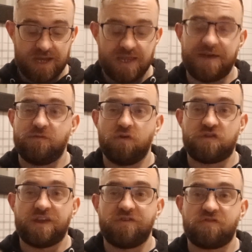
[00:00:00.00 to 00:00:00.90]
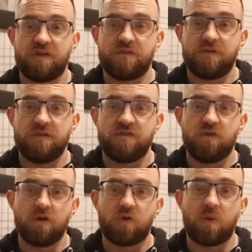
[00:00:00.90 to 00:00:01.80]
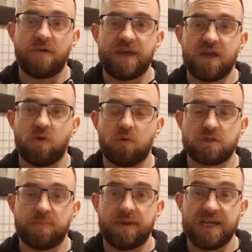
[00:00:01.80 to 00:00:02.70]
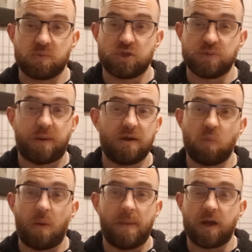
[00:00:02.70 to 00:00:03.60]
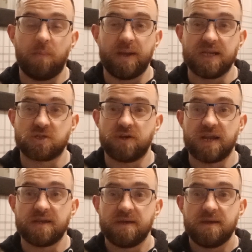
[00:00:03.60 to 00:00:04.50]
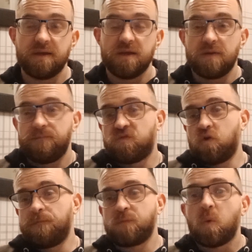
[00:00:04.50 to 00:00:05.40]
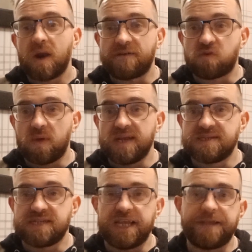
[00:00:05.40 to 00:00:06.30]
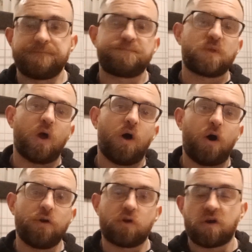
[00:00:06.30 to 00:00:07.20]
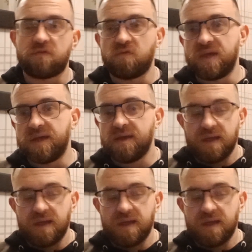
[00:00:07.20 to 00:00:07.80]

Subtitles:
You have no say on transfers. You've got to go out there and coach the players, which is probably what Michael Beale is good at. So we'll have to wait and see. On to Coventry.